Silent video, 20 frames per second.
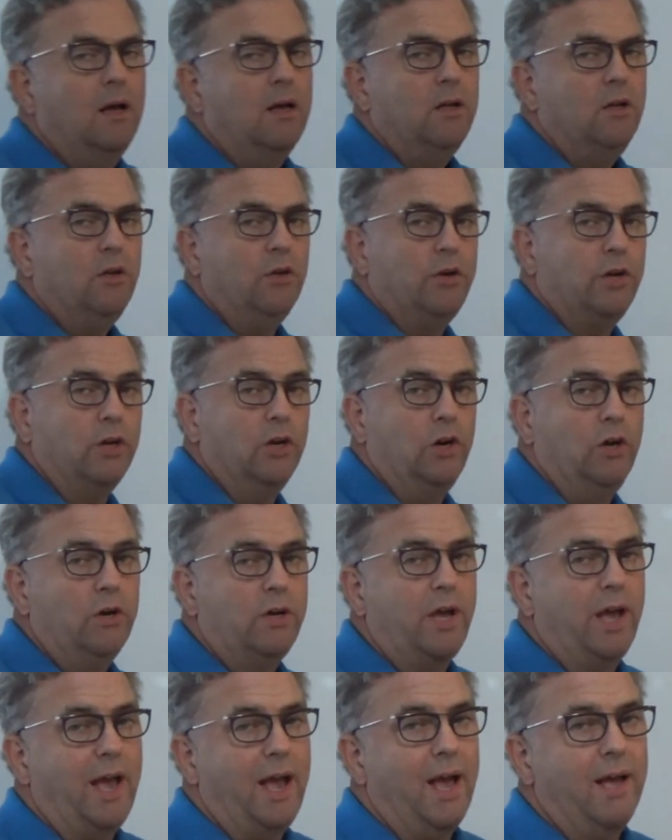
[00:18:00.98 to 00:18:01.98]
You can
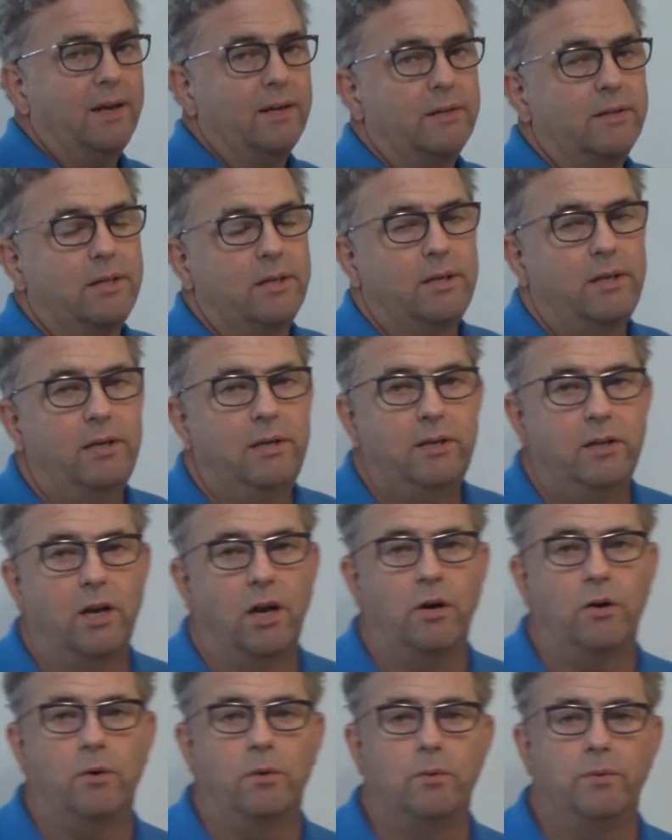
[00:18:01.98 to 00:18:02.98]
look at,
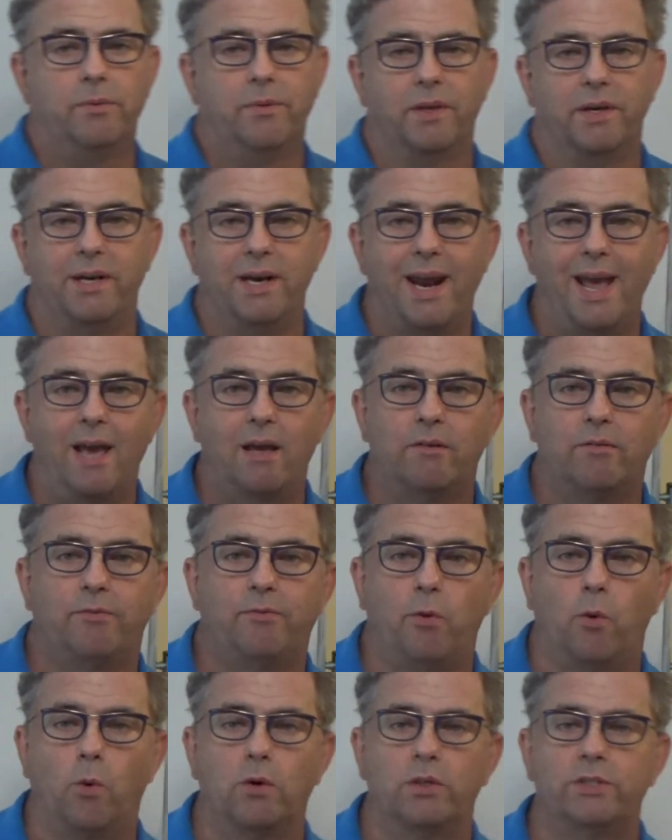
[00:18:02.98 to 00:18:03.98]
the net
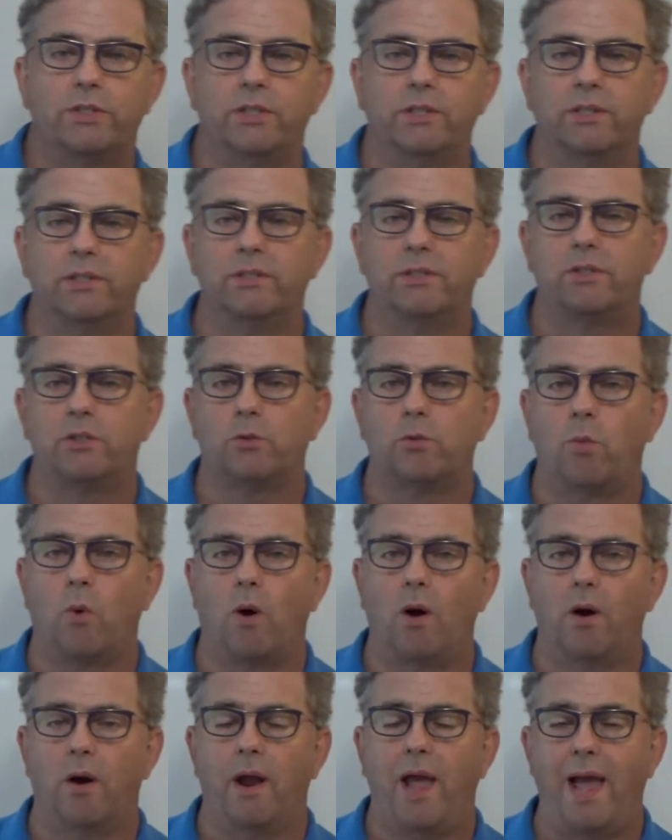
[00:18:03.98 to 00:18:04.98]
forces
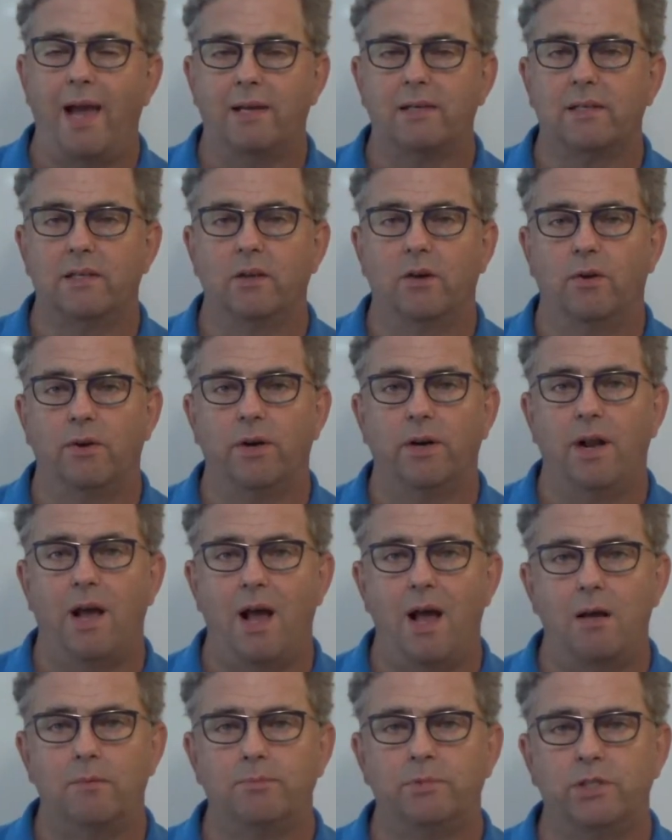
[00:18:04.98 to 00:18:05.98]
acting on an
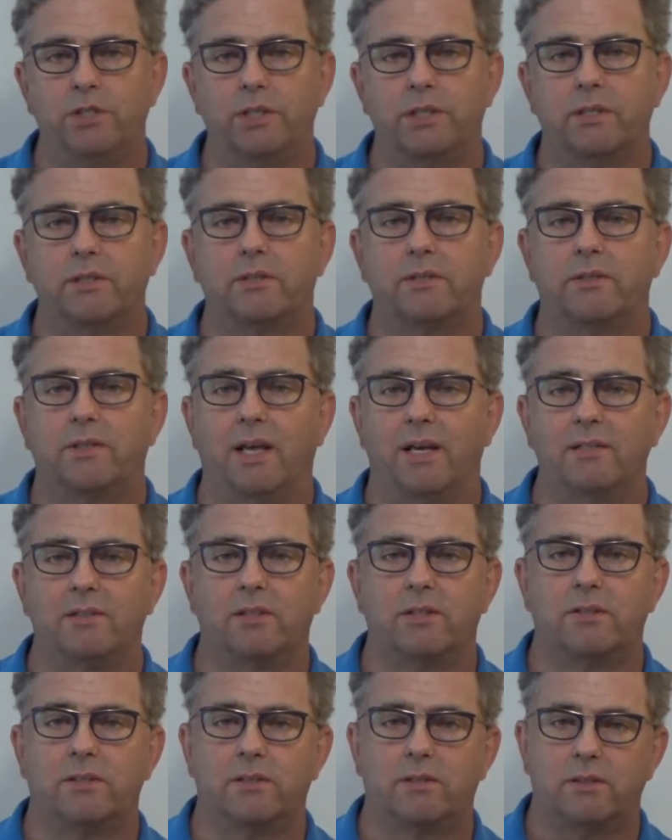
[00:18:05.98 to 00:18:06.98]
object,
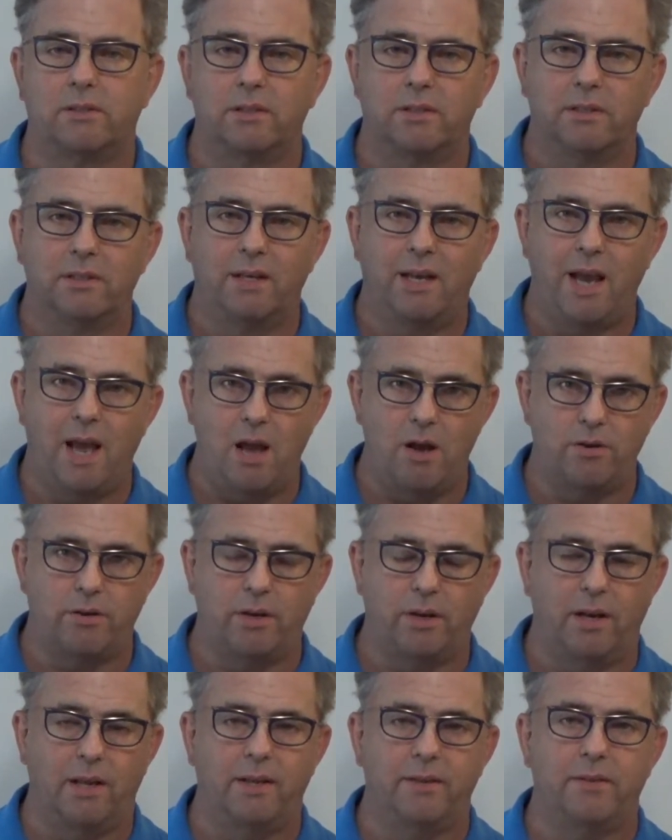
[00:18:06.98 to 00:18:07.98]
and
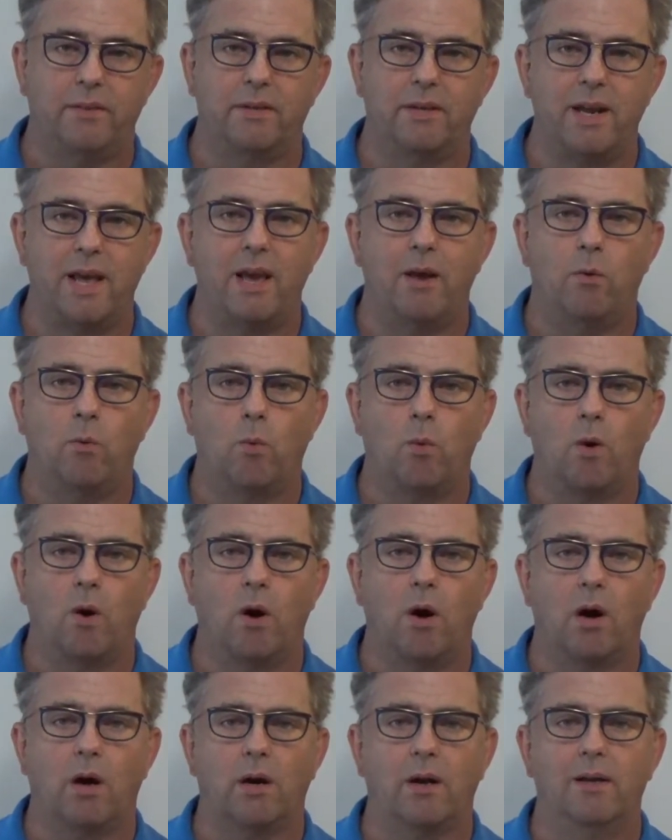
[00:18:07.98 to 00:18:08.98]
calculate the net
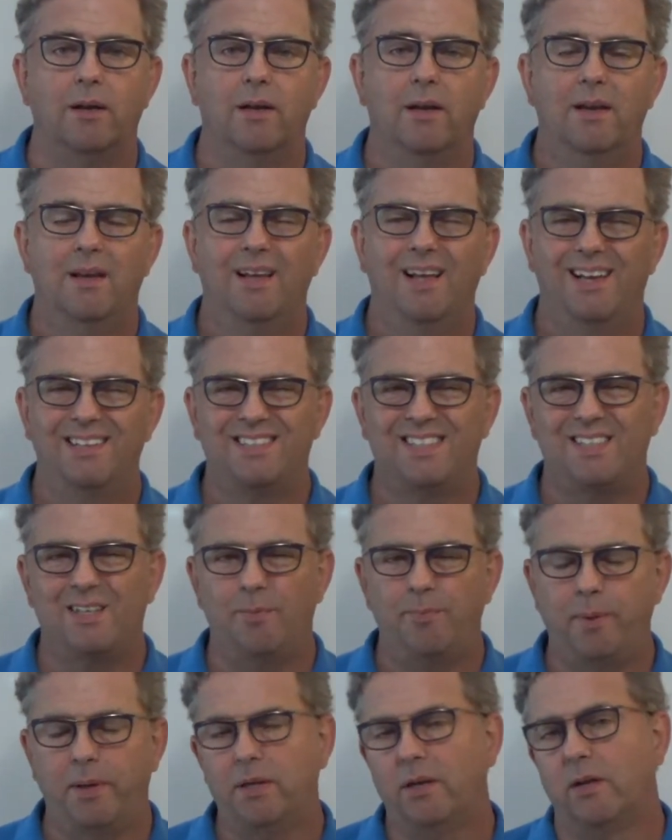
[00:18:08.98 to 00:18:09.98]
work. That's
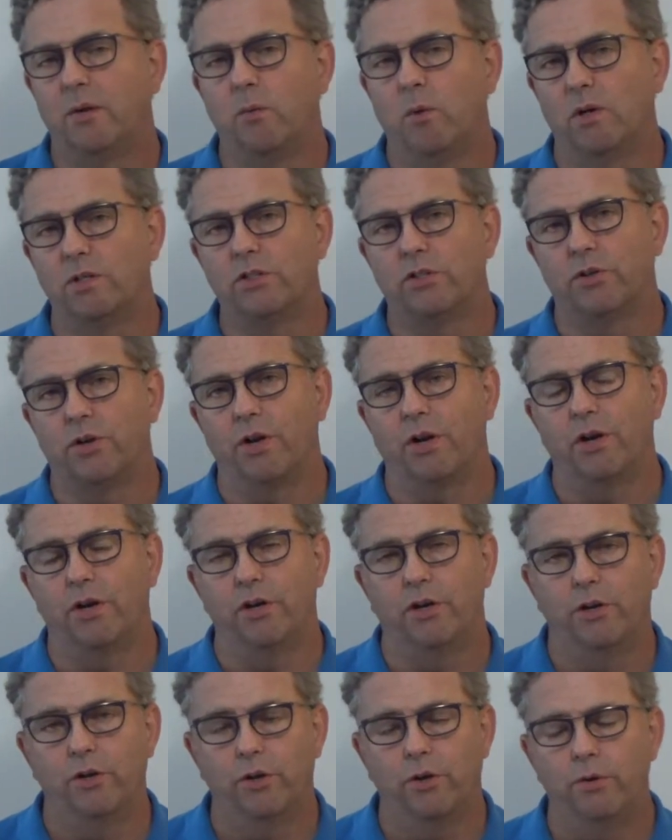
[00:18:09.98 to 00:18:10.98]
typically what you're going to
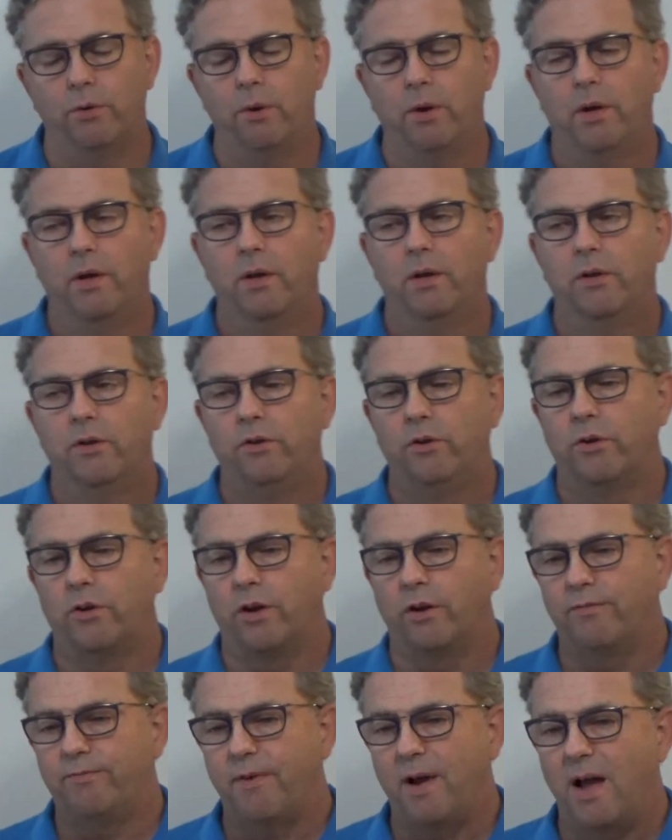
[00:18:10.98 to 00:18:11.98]
do. You're going
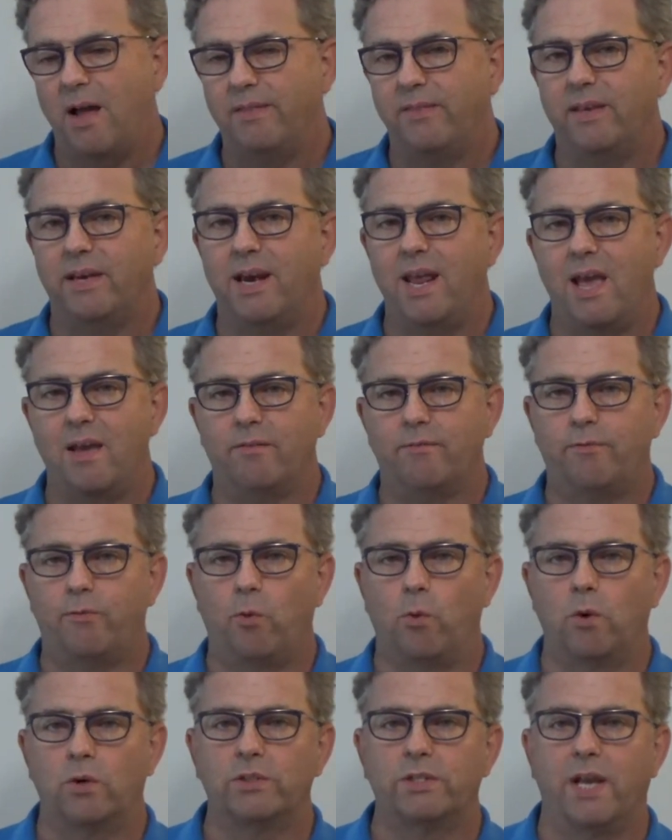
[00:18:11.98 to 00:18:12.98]
to find the net
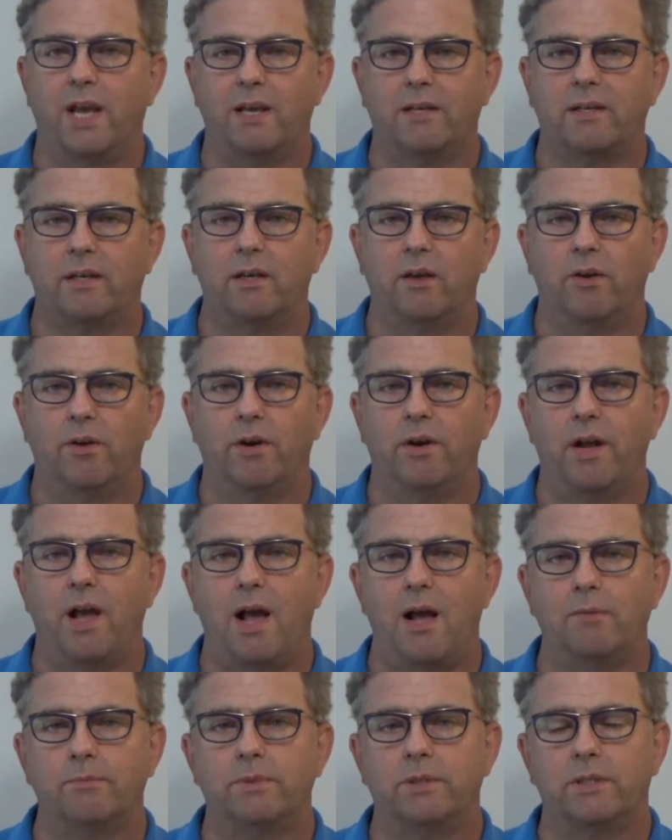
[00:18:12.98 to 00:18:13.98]
force acting on an
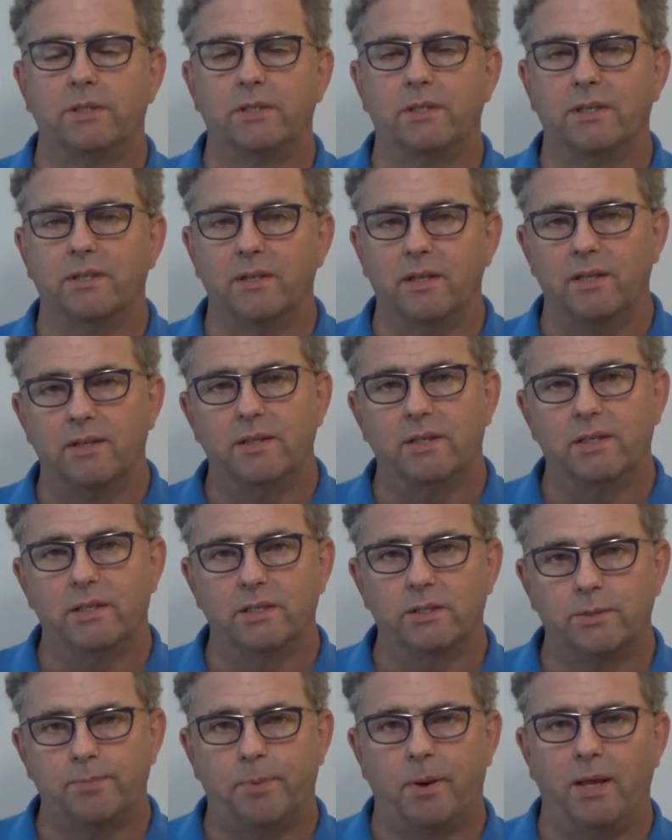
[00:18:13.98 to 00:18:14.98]
object and then the
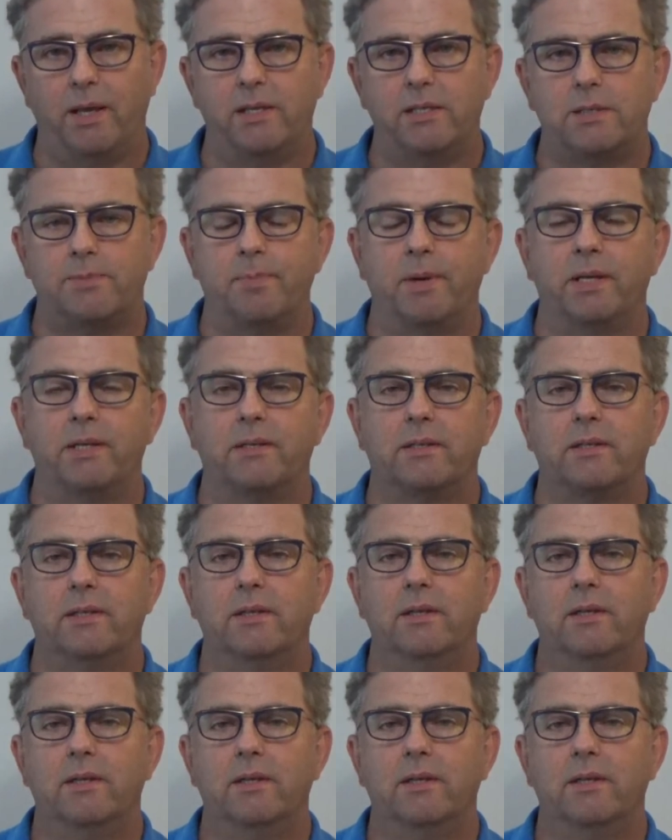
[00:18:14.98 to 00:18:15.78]
displacement,